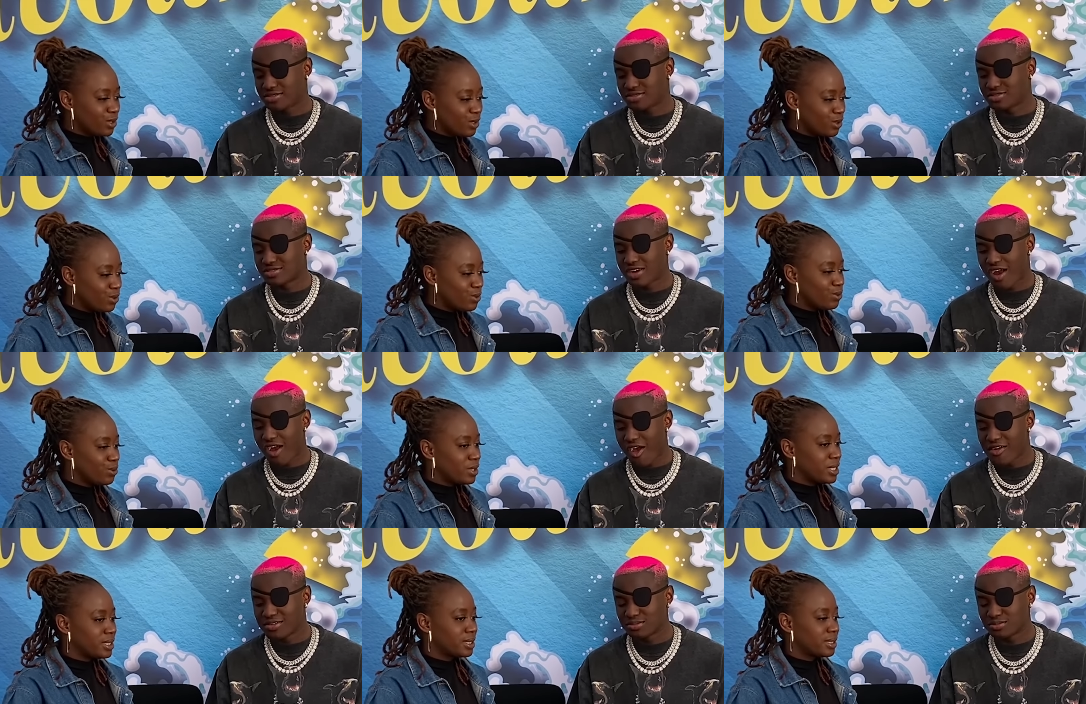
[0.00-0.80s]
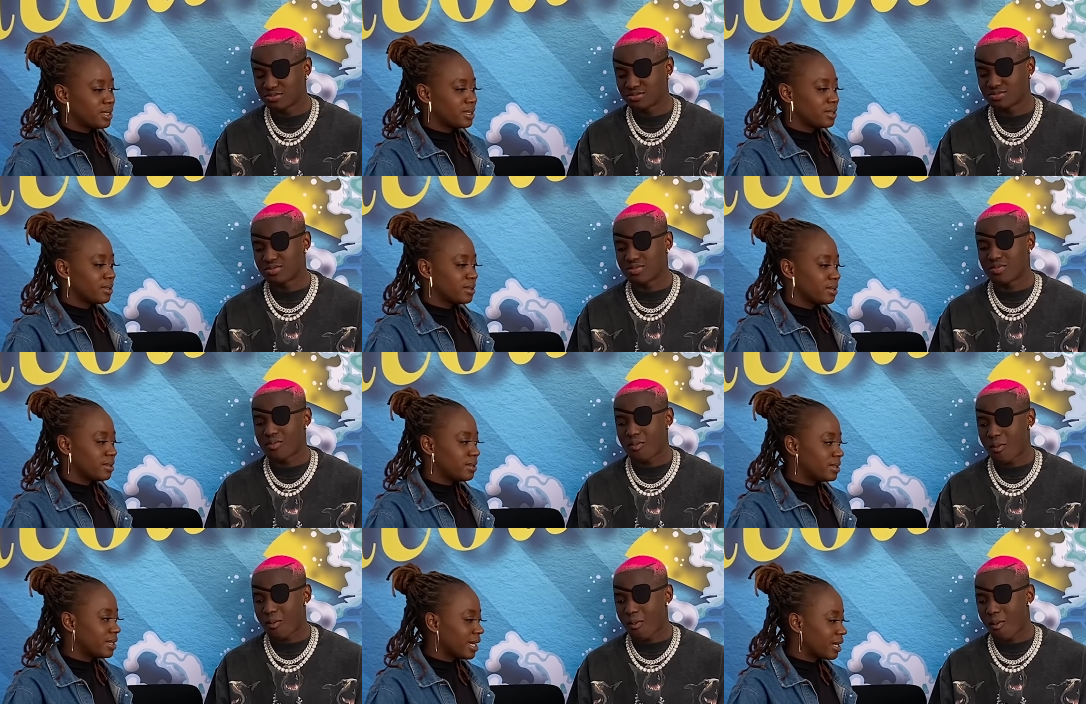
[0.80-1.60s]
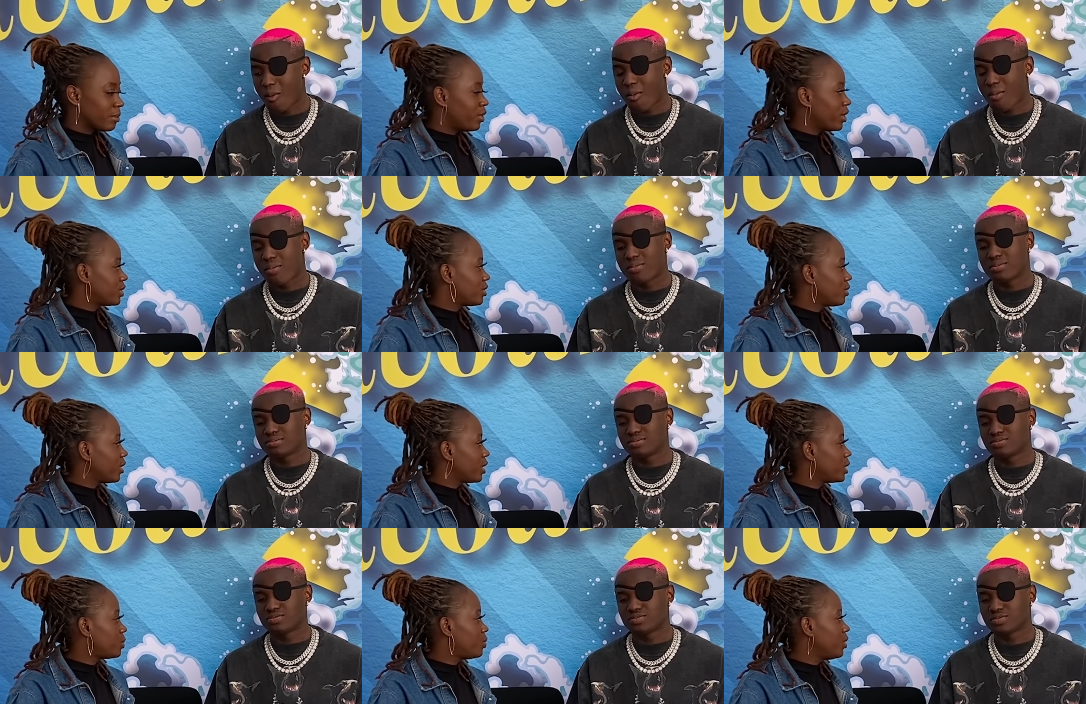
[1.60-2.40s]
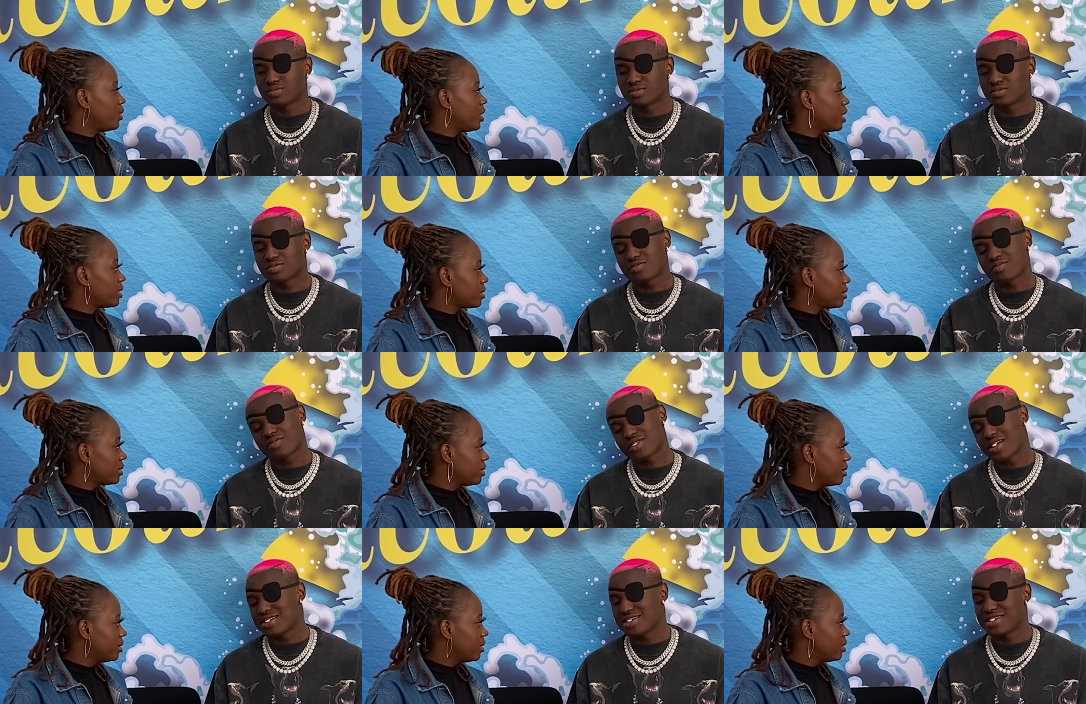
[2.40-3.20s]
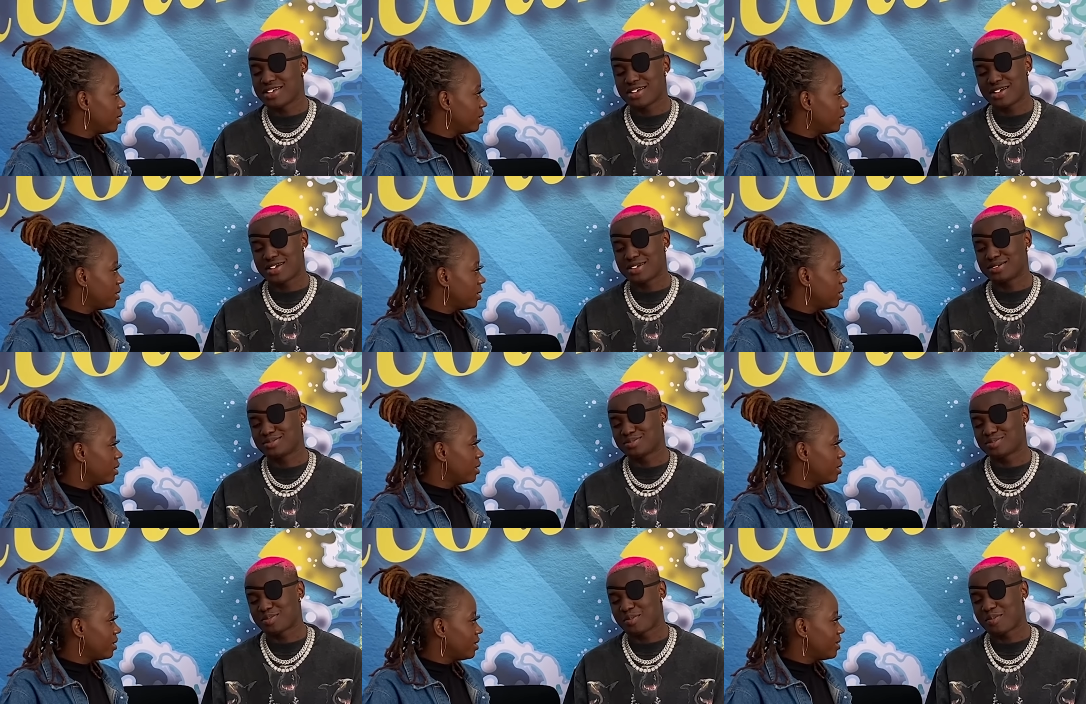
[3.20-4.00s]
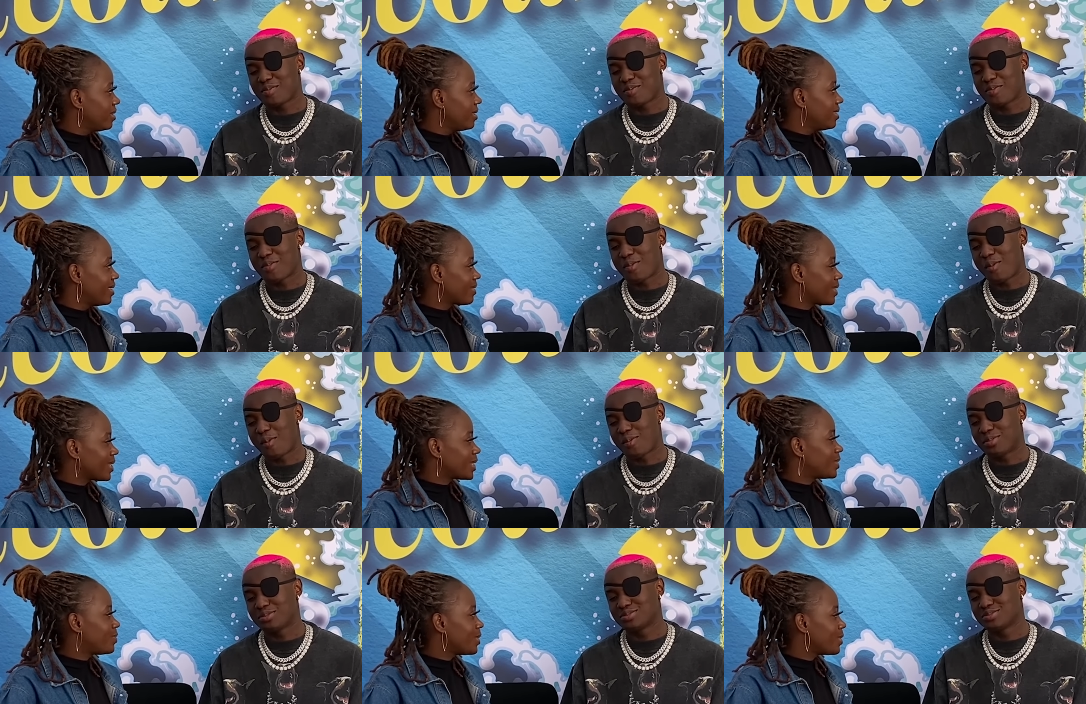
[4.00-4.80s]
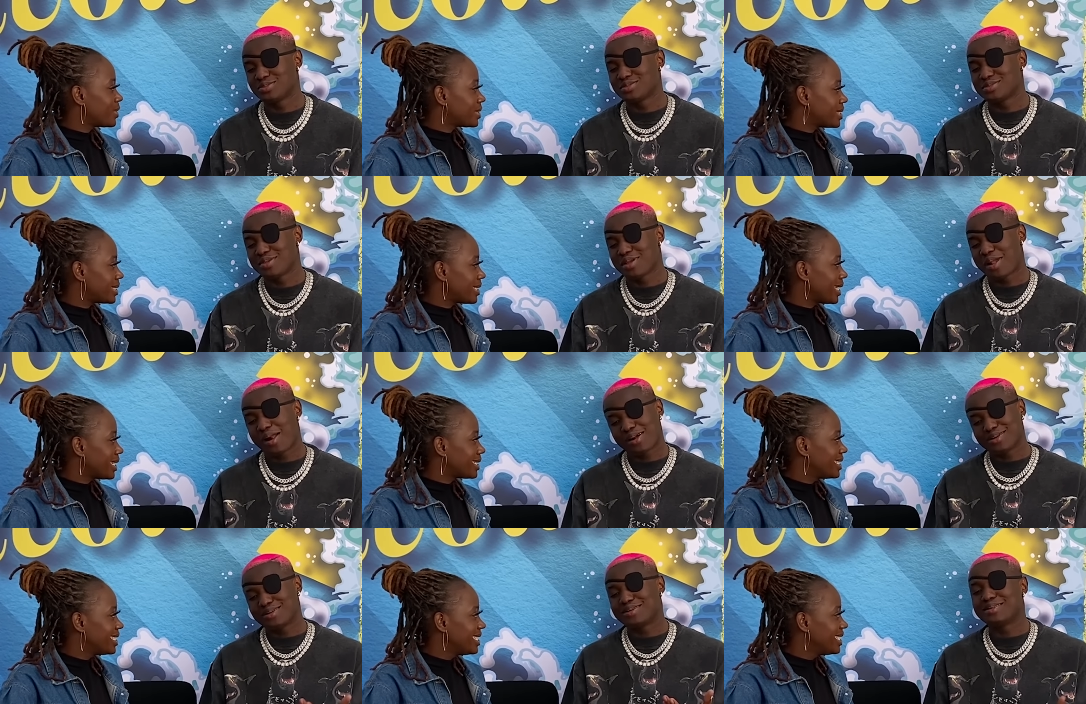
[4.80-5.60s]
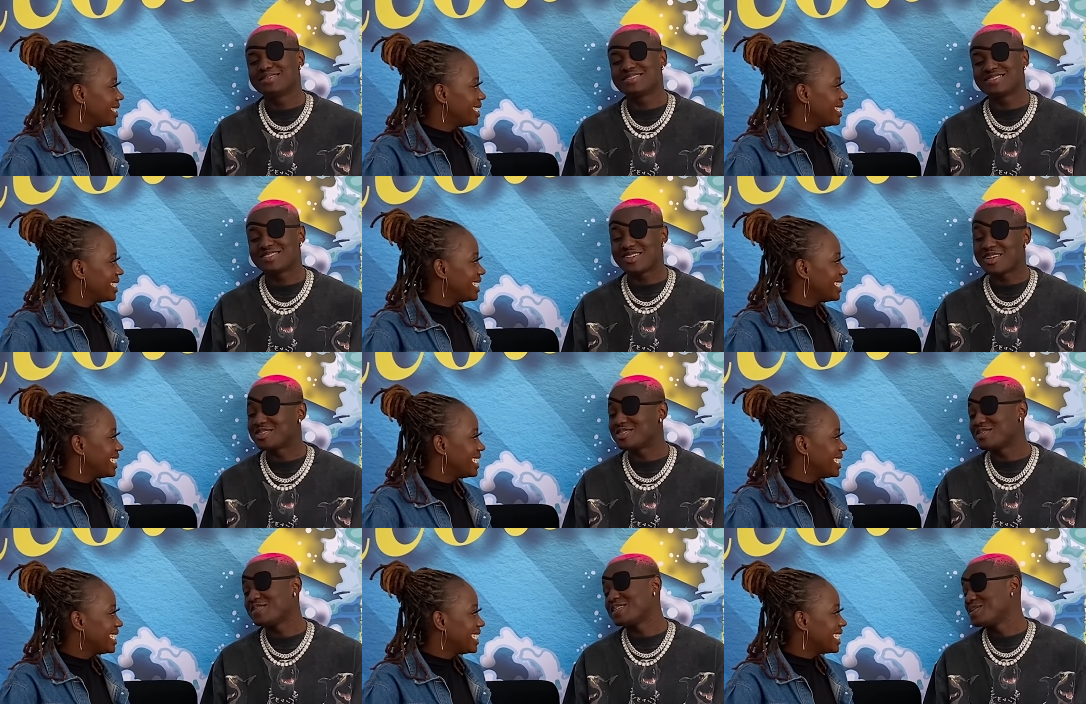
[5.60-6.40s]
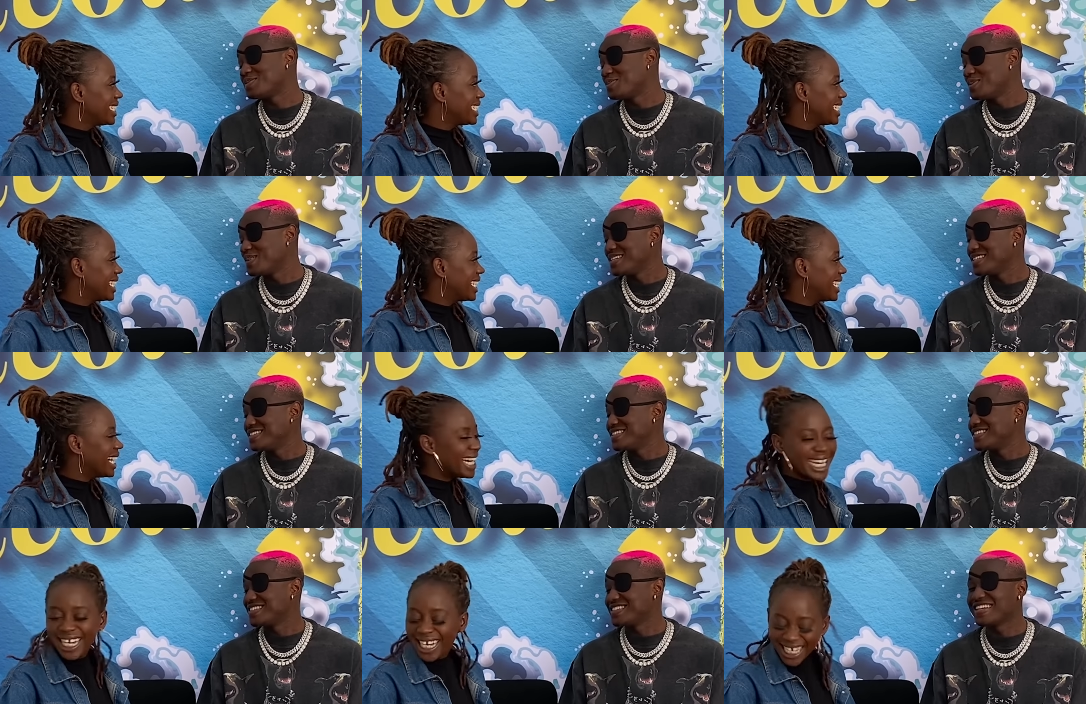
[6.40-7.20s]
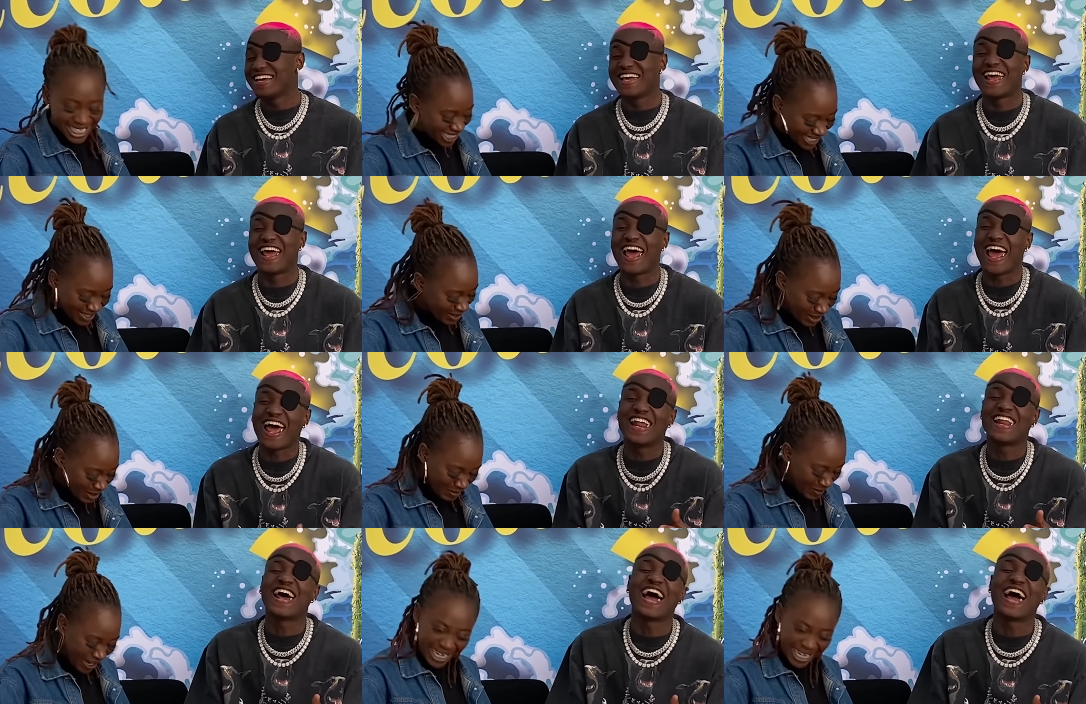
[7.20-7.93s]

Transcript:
Speaker 1: to you is is like a personal experience. Yeah. What experience is it? lots of experience. Uh uh-uh, uh, we are not